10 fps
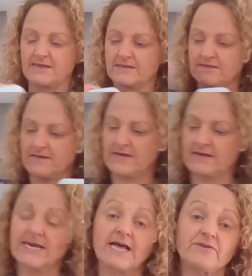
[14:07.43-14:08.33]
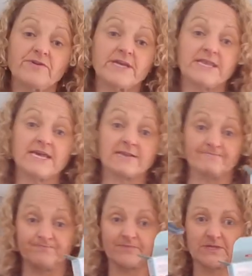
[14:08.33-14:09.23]
the colouring then.
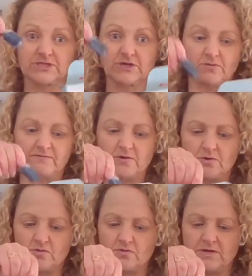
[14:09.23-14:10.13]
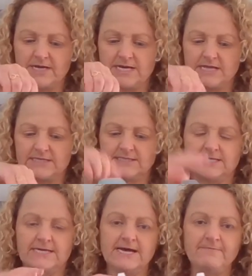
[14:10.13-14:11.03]
So we've got all our colours
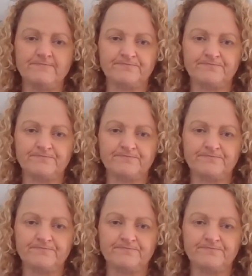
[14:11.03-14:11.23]
here.